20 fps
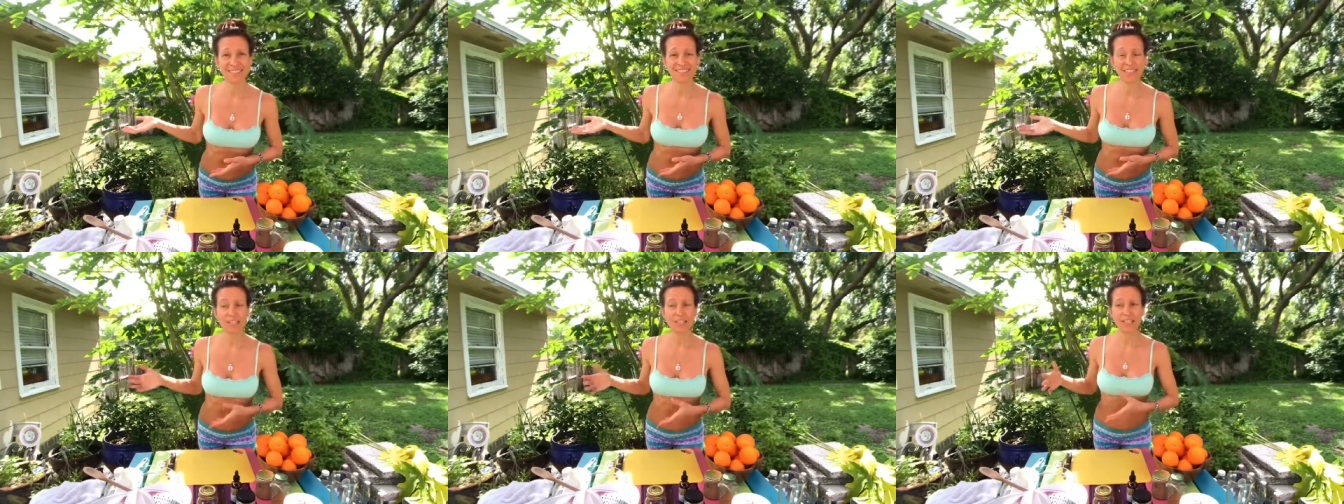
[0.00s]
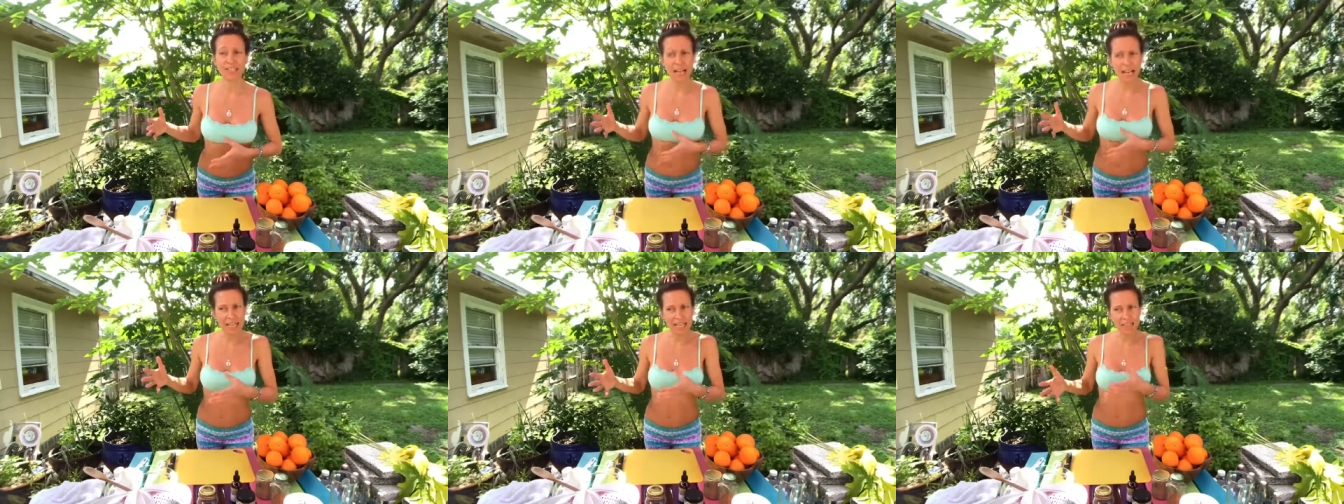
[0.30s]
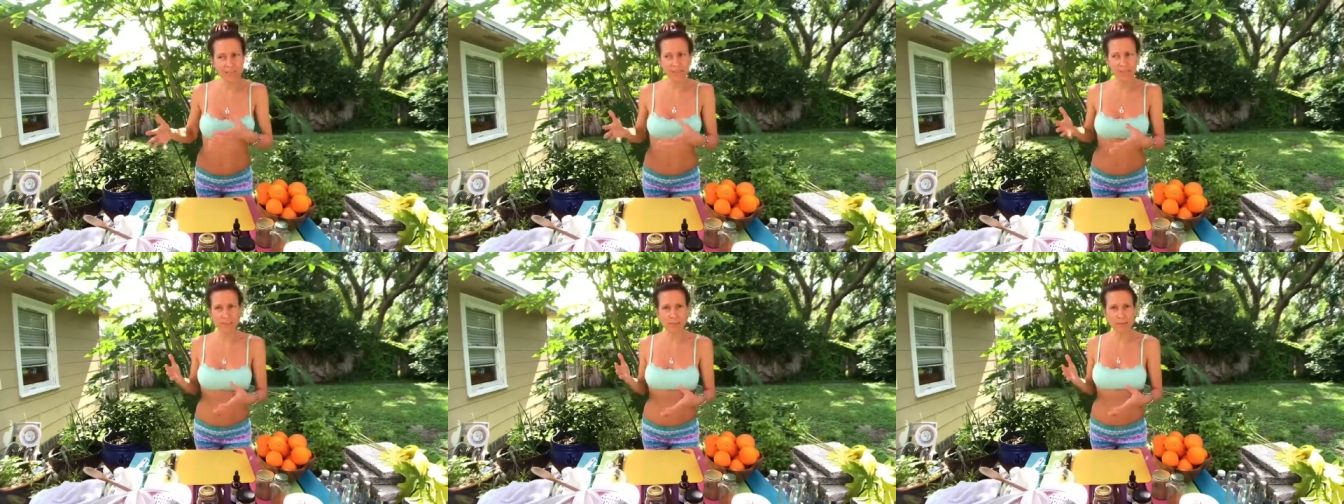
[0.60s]
is kind
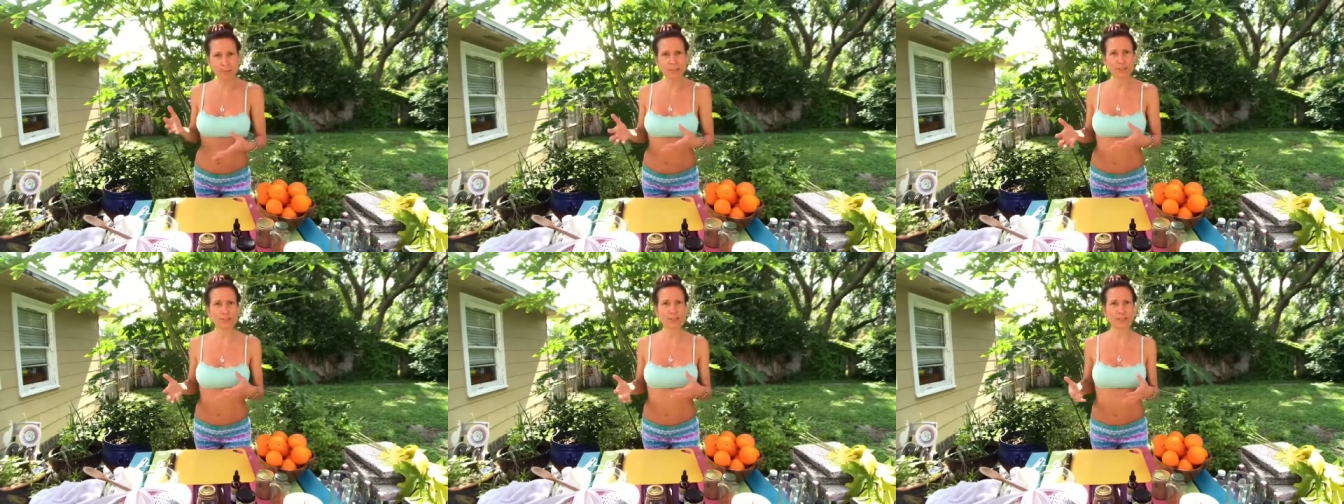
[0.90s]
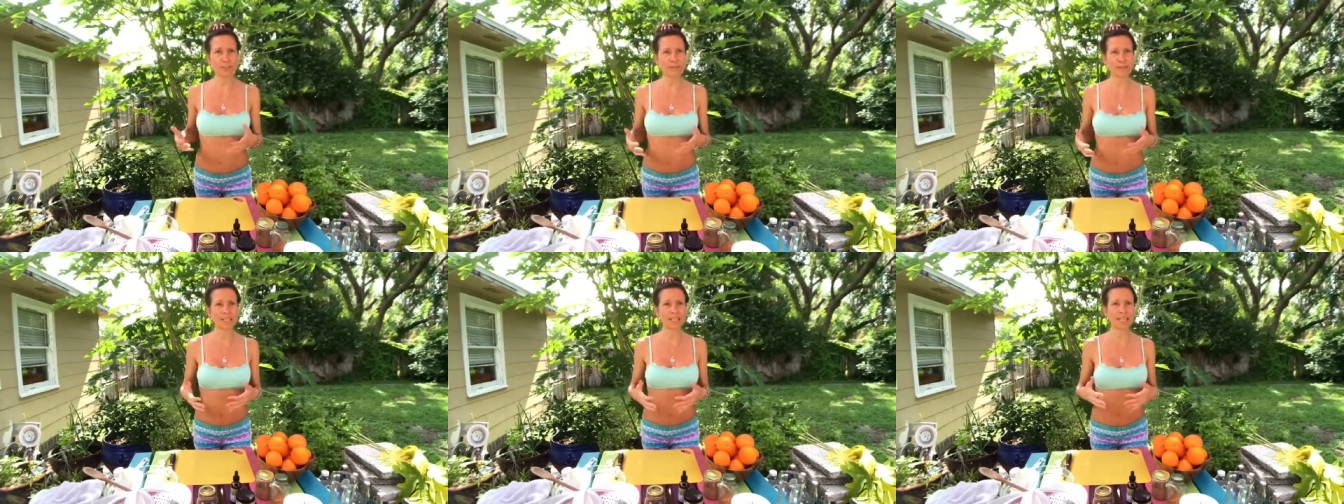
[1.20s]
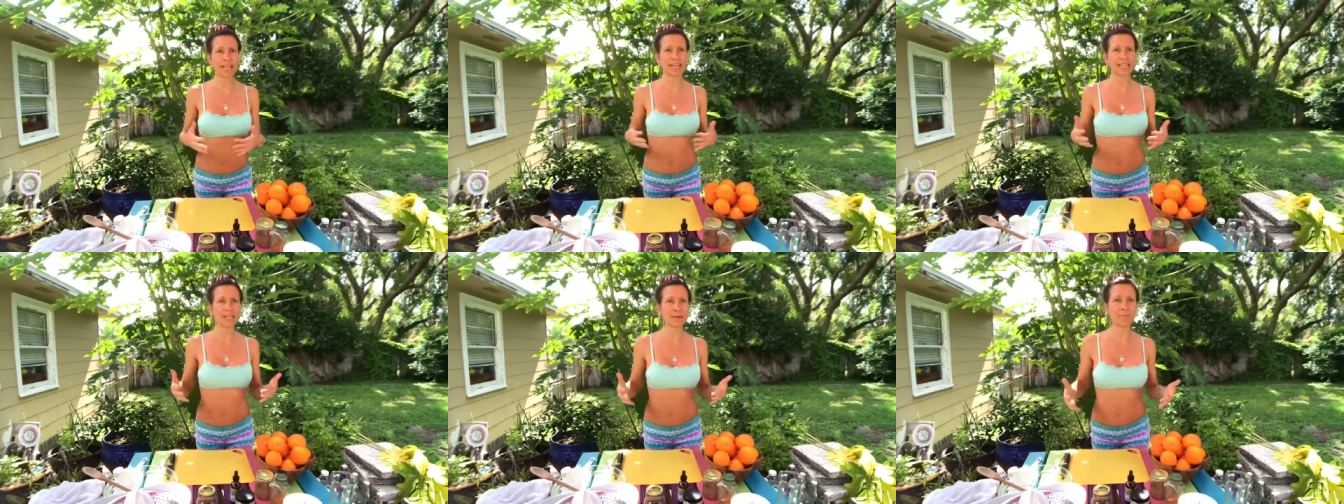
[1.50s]
of similar to me
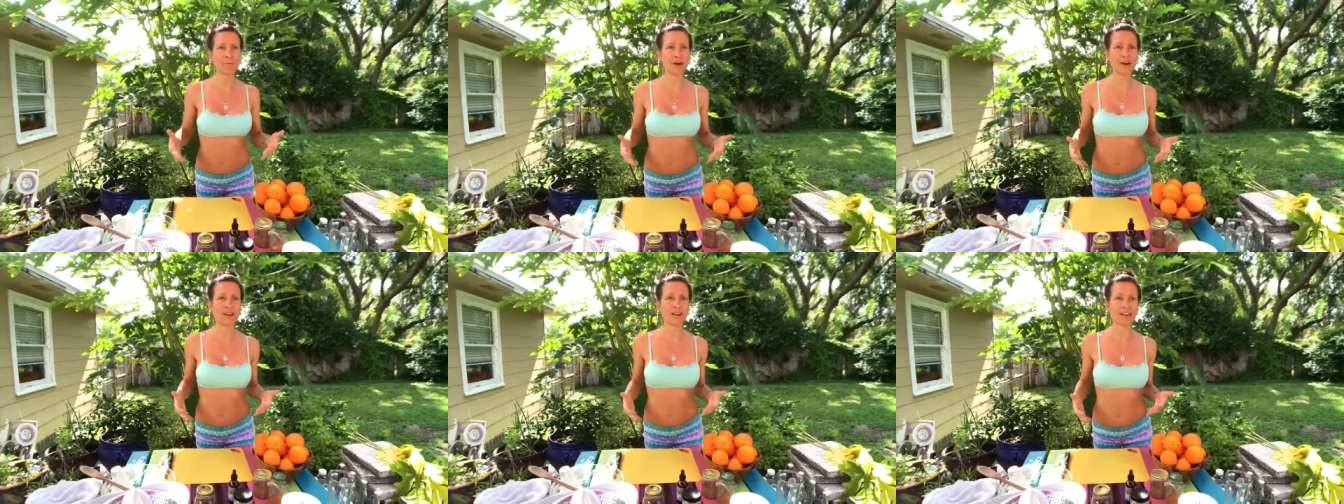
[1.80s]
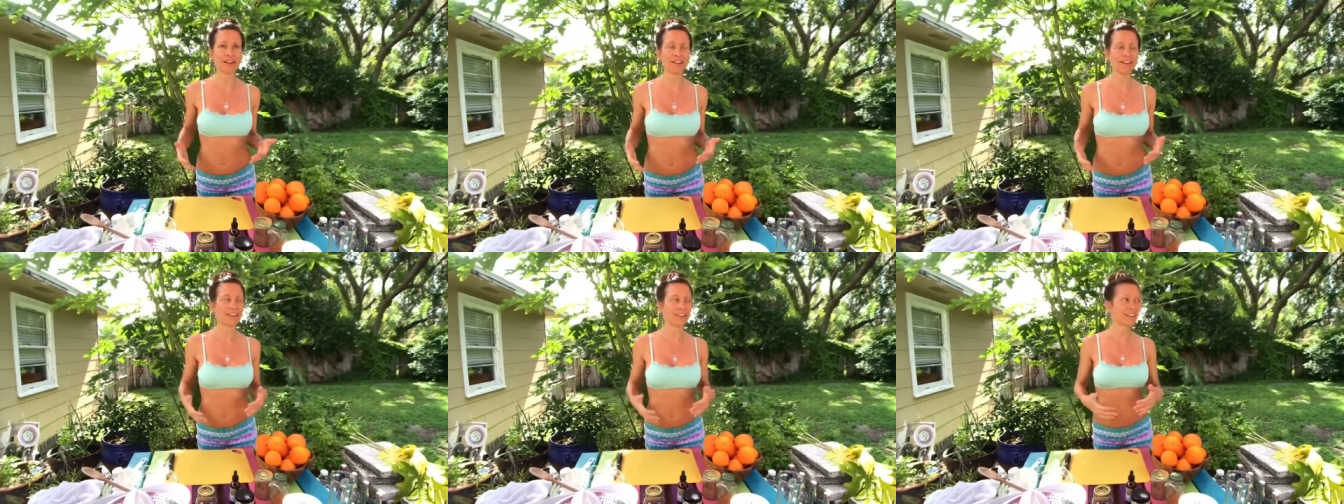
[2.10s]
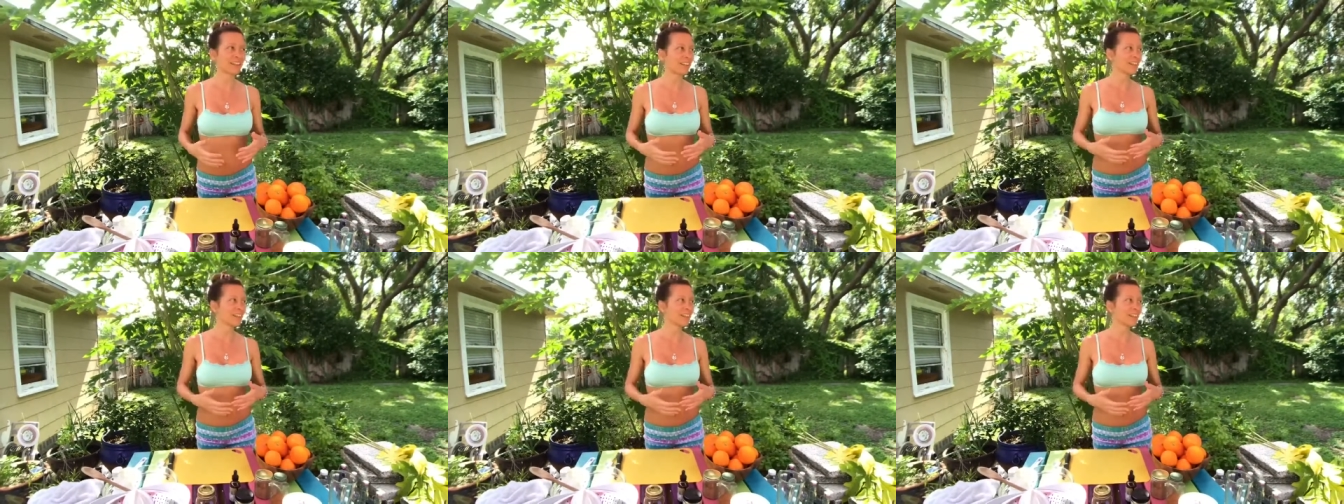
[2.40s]
like a monarch,